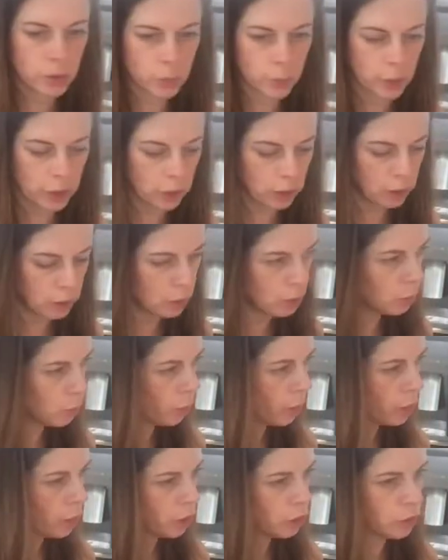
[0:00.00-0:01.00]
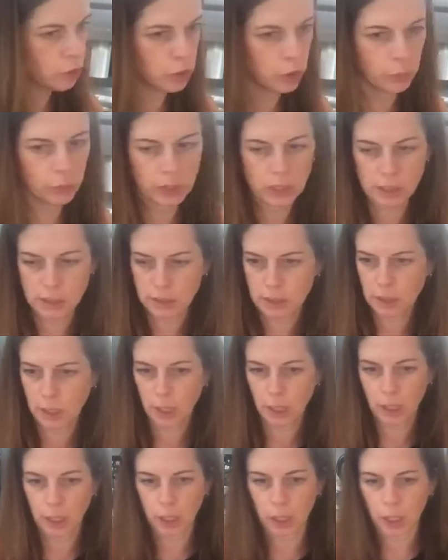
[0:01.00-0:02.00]
with you? What are you doing to
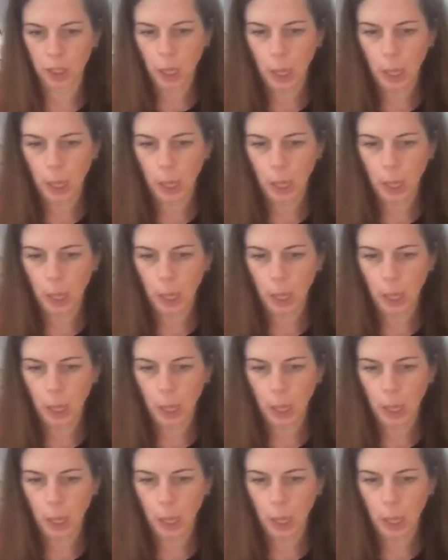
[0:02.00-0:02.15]
stay,